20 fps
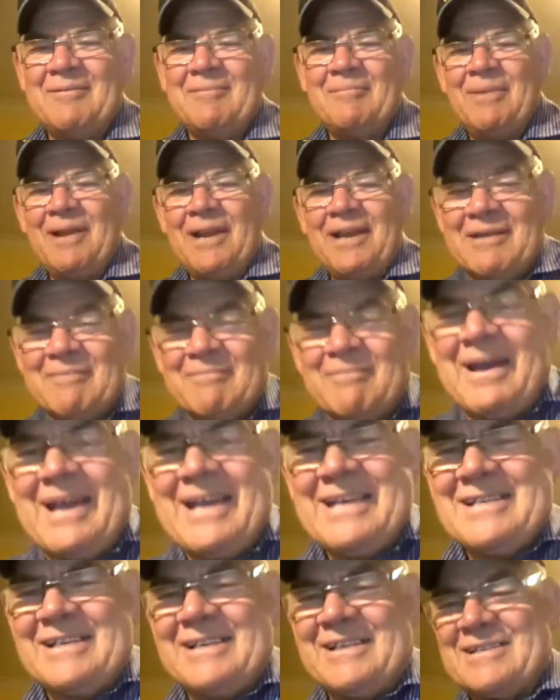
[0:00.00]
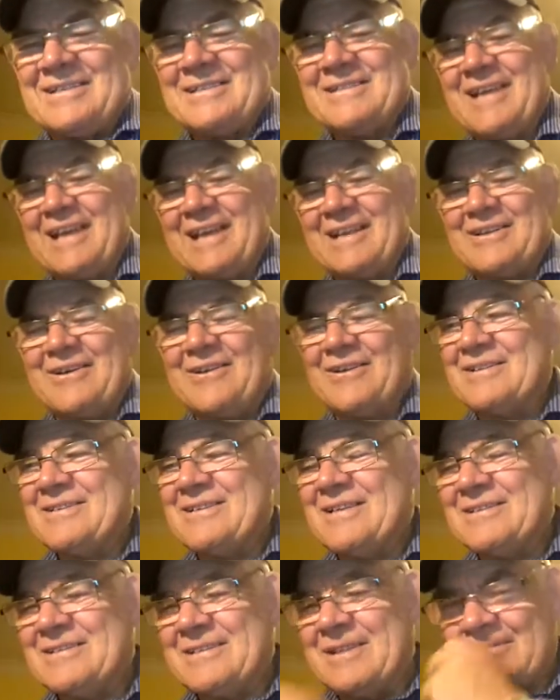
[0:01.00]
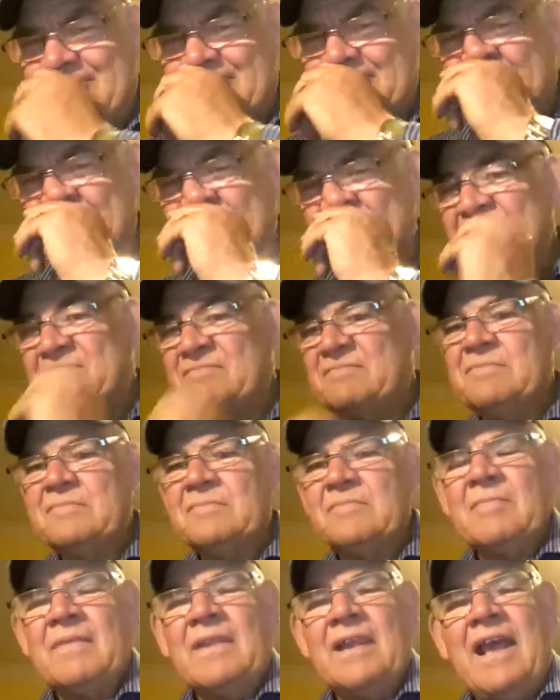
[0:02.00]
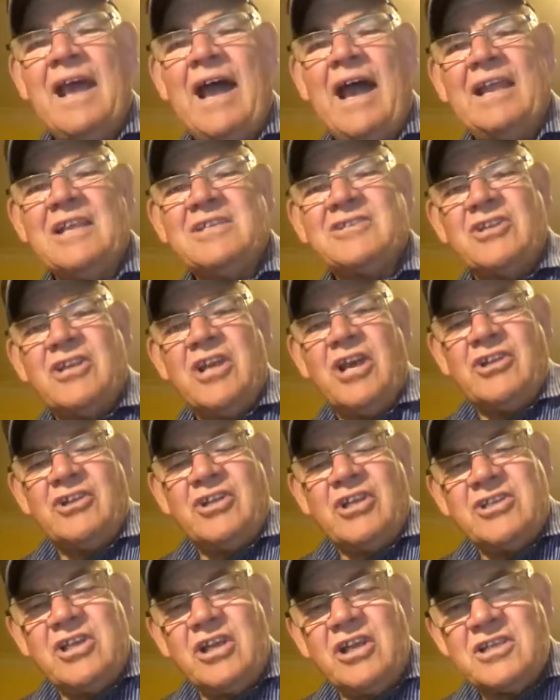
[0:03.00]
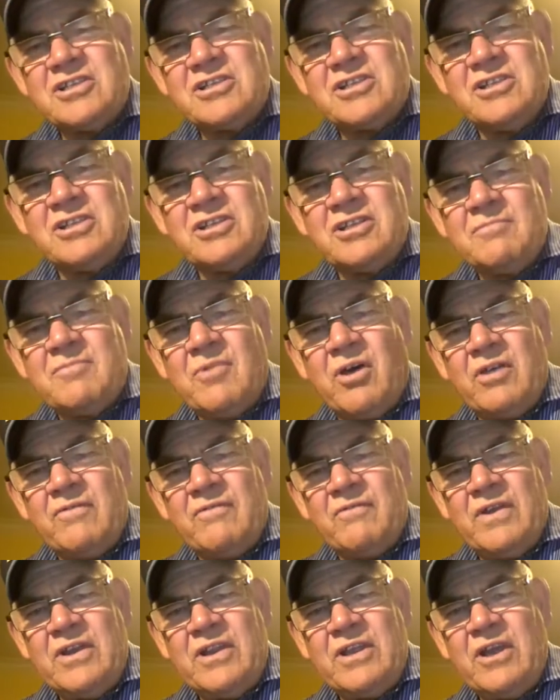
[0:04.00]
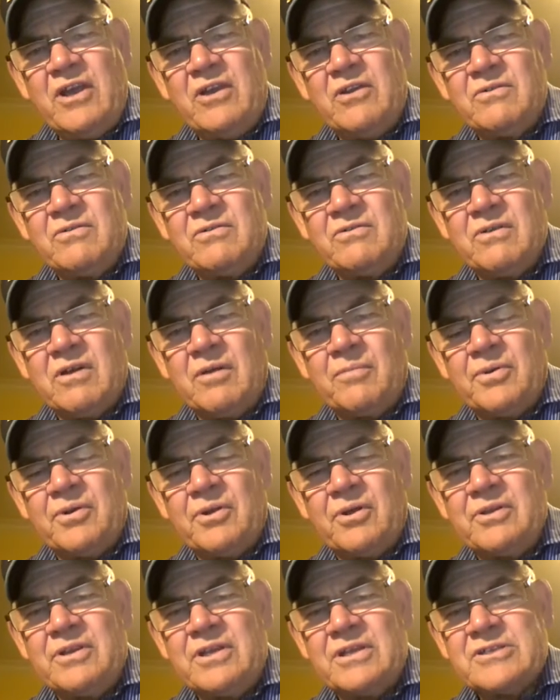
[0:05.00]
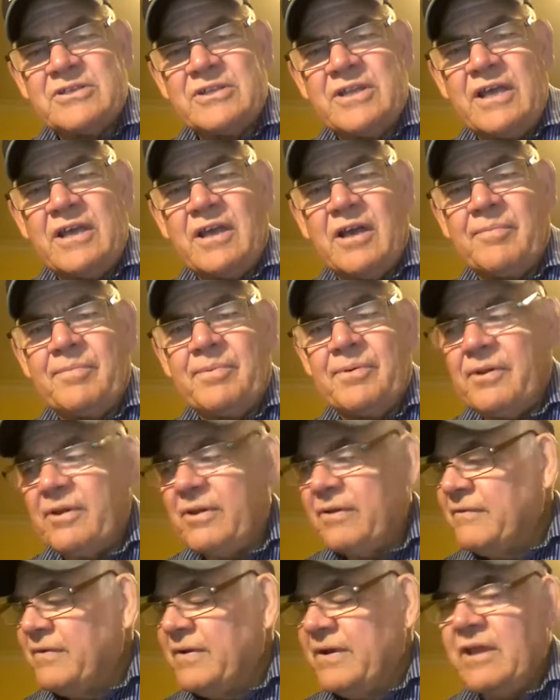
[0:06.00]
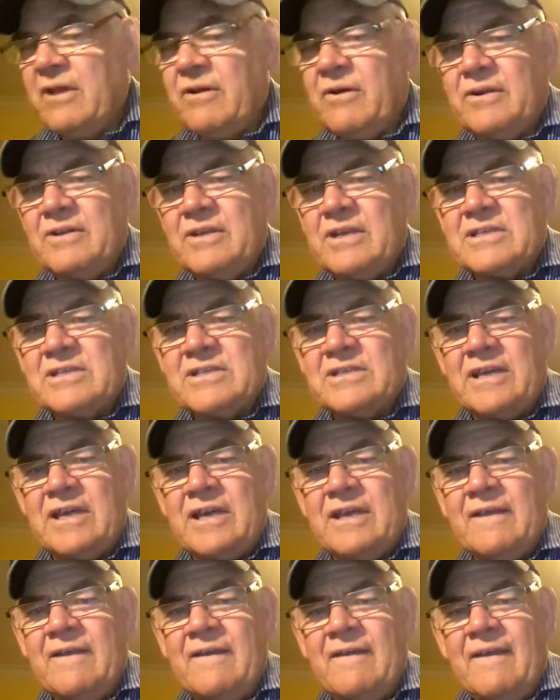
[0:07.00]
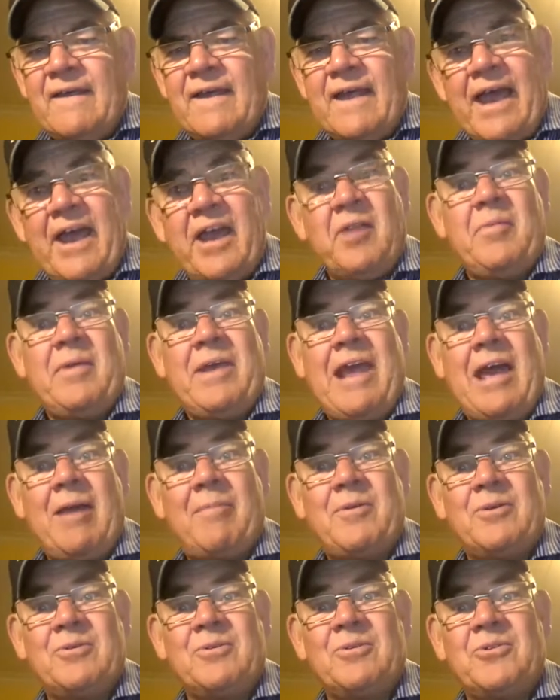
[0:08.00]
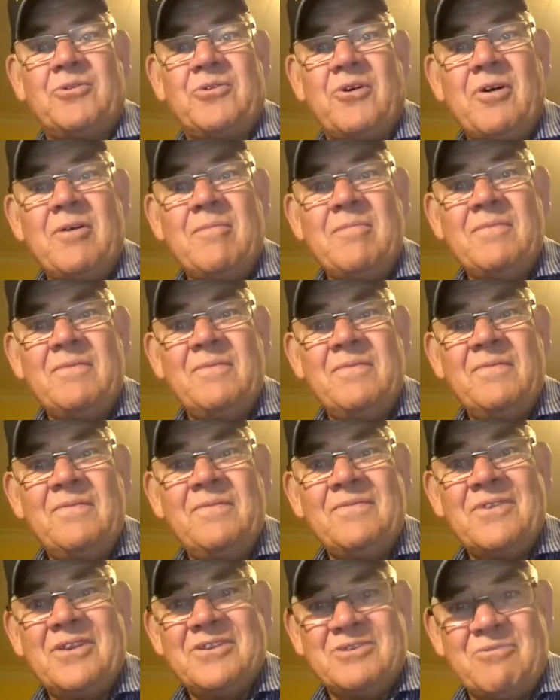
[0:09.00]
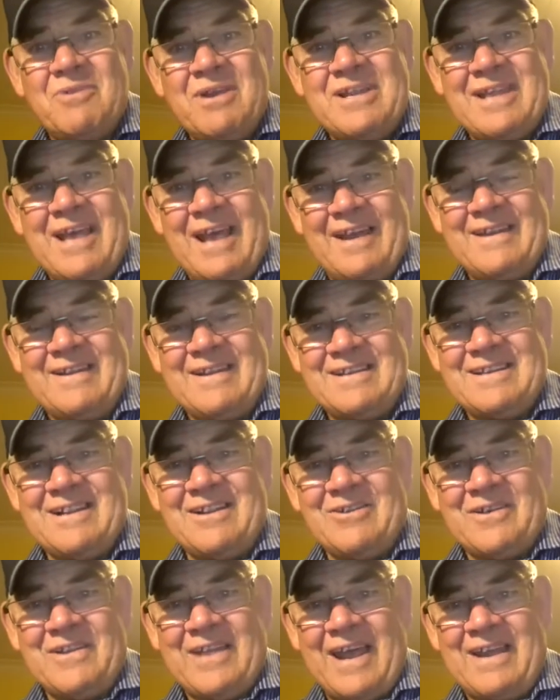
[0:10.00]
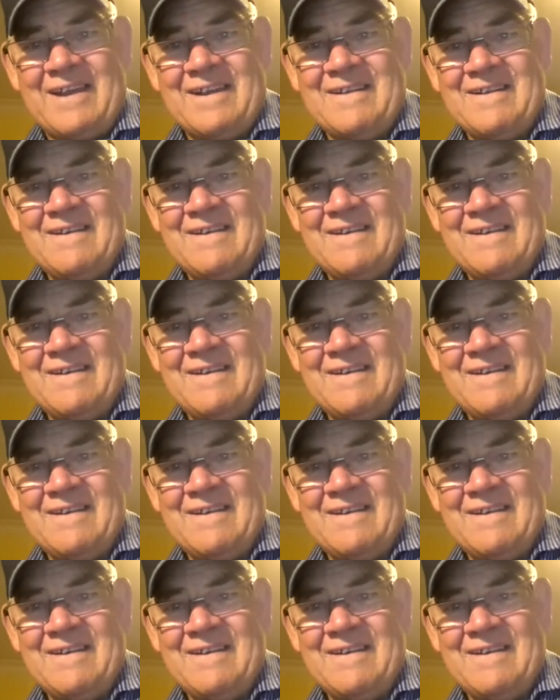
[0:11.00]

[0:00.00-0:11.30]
Bloody amazing, this technology, isn't it? Hey, listen, did you listen to my video I put on yesterday? I put a video on yesterday, How to Be Happy All the Time. Did you read that? Did you look at that?